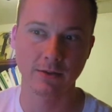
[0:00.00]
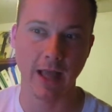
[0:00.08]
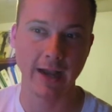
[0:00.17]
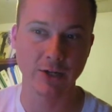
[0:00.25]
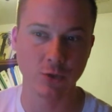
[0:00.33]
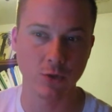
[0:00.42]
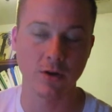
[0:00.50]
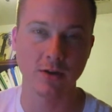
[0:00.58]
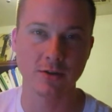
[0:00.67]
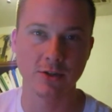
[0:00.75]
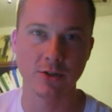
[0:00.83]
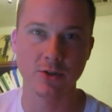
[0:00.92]
actual
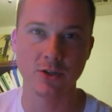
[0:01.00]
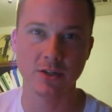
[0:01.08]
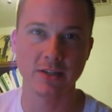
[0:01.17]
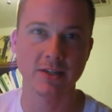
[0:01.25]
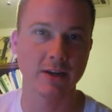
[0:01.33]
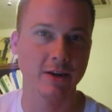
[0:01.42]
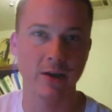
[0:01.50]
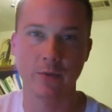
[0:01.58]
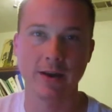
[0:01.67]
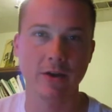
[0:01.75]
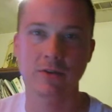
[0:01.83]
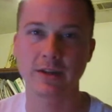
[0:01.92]
Constitution, they said, okay, we
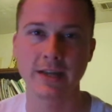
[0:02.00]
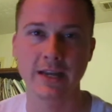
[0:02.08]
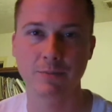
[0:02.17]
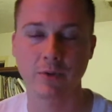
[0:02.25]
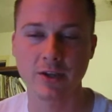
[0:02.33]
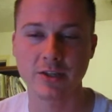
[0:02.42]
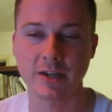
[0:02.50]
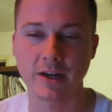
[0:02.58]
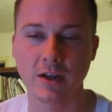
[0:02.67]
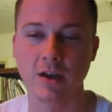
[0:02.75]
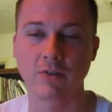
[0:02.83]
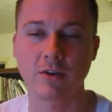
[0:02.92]
don't need a
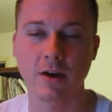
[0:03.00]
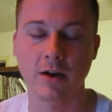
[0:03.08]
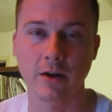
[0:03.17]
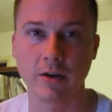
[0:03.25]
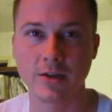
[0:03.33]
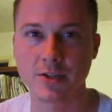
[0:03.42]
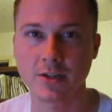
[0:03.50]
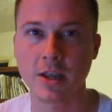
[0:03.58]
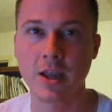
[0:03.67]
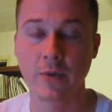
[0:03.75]
president of Congress.